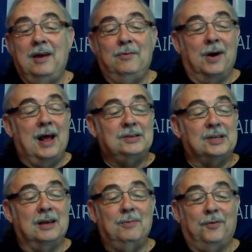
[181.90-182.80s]
what I
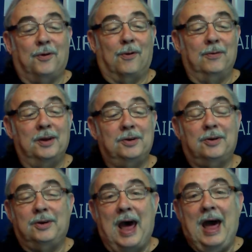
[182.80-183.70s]
said before, the
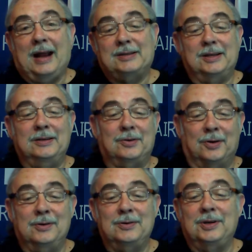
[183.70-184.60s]
tax
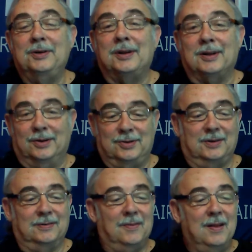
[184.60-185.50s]
intrusion
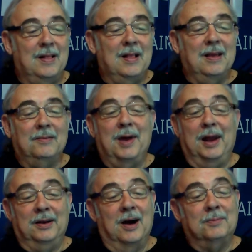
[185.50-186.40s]
delusion.
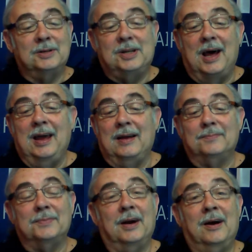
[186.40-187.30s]
Make no mistake,
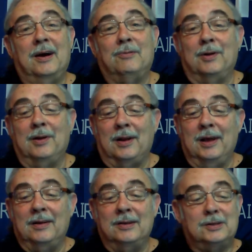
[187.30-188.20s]
they're a
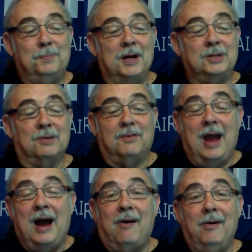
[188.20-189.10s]
relentless bunch of
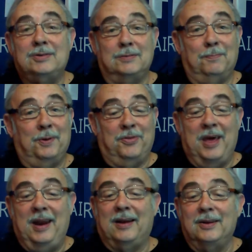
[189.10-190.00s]
cowards and
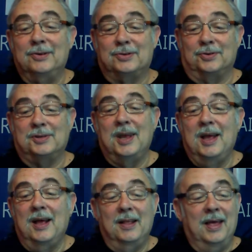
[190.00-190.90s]
pathetic losers.
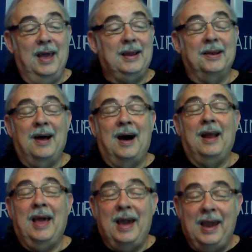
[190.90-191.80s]
They
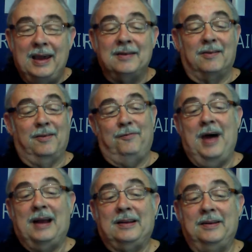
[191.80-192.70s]
cannot handle the
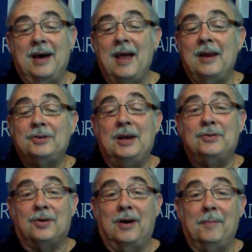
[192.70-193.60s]
fact that Donald J.
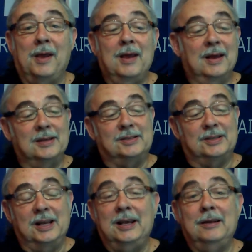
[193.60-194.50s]
Trump is
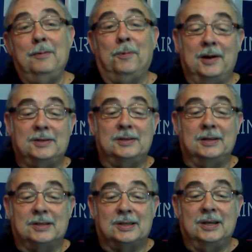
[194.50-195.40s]
sitting in the
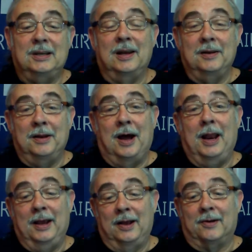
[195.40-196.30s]
president's seat and
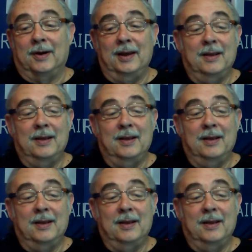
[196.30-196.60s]
not Hillary.